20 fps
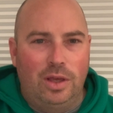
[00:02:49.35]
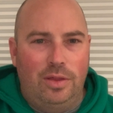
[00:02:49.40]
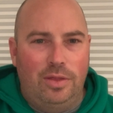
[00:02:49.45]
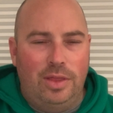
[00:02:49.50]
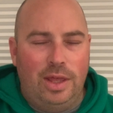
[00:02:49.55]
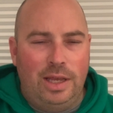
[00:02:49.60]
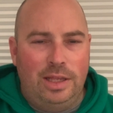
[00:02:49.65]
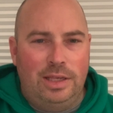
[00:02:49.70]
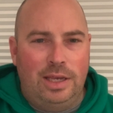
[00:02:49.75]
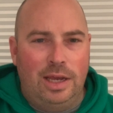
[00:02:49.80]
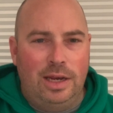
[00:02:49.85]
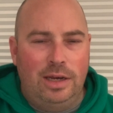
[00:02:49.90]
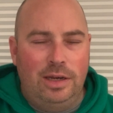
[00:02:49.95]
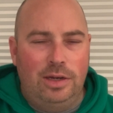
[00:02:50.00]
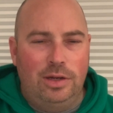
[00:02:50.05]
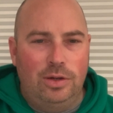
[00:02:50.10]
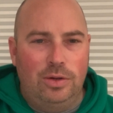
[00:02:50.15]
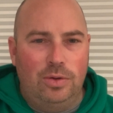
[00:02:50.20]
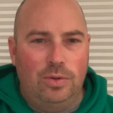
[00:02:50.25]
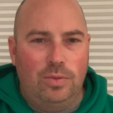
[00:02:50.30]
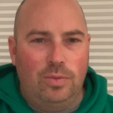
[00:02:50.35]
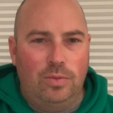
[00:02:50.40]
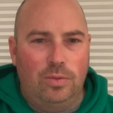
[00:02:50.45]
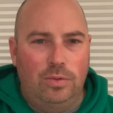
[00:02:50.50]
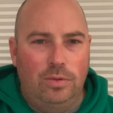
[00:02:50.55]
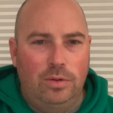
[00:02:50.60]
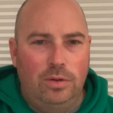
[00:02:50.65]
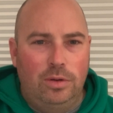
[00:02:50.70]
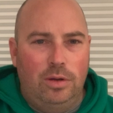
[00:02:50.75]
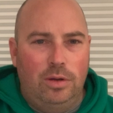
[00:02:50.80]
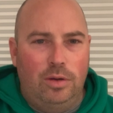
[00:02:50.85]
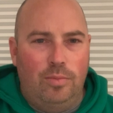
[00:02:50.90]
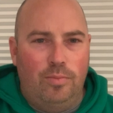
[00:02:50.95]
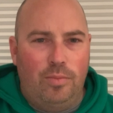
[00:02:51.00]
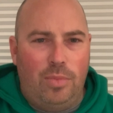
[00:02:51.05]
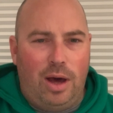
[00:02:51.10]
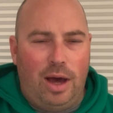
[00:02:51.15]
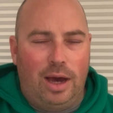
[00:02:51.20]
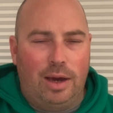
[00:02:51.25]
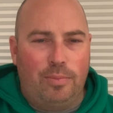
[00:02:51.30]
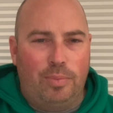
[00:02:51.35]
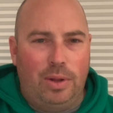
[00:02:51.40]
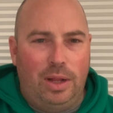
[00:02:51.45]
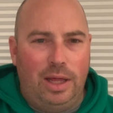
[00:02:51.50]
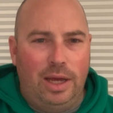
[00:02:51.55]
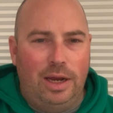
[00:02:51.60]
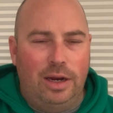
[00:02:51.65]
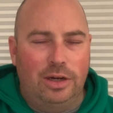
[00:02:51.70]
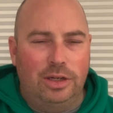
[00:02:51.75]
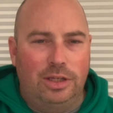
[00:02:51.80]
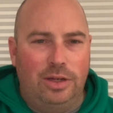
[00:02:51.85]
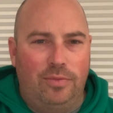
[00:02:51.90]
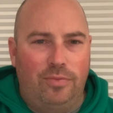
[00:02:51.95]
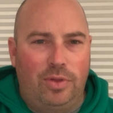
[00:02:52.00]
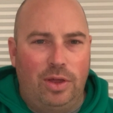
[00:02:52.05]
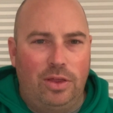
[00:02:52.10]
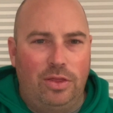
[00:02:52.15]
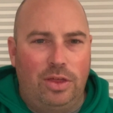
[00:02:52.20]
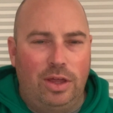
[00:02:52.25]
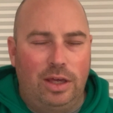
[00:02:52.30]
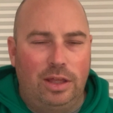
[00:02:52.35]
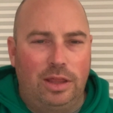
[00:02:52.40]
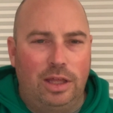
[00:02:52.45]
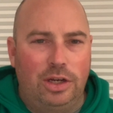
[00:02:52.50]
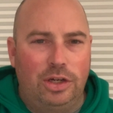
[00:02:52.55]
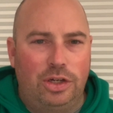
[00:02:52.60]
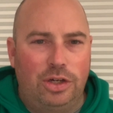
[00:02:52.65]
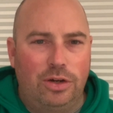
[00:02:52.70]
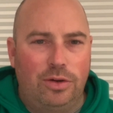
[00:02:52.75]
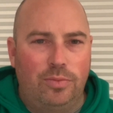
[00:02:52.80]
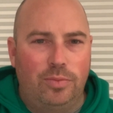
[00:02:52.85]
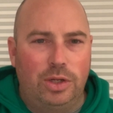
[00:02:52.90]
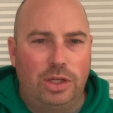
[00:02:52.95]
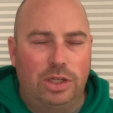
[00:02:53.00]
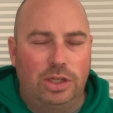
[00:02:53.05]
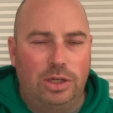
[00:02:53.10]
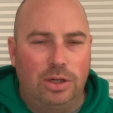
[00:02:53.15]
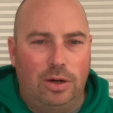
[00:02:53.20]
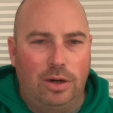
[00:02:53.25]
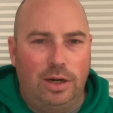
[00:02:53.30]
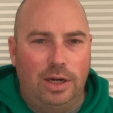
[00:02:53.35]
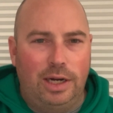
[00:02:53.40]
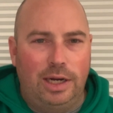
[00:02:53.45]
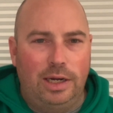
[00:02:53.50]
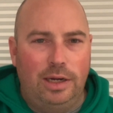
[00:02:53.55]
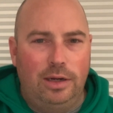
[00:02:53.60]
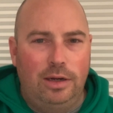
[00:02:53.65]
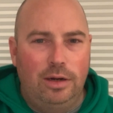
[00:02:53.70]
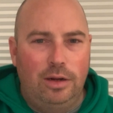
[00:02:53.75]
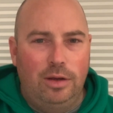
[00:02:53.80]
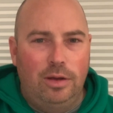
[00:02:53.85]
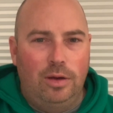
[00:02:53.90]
They tend to mock players if they think they shouldn't be starting,